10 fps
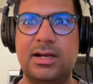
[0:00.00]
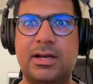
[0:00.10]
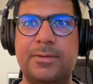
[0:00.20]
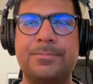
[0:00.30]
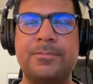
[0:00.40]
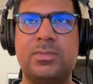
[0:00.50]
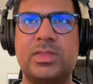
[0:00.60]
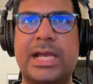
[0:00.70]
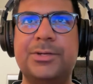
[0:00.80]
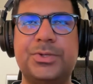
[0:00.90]
I
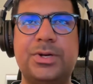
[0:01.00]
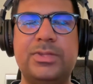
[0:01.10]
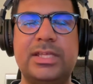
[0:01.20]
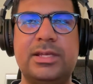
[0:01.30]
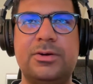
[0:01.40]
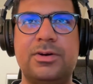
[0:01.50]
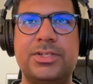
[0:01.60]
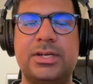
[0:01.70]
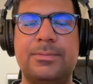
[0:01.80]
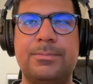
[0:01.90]
also know that there are
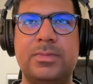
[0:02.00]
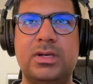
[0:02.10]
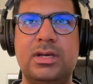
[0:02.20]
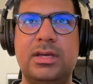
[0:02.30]
some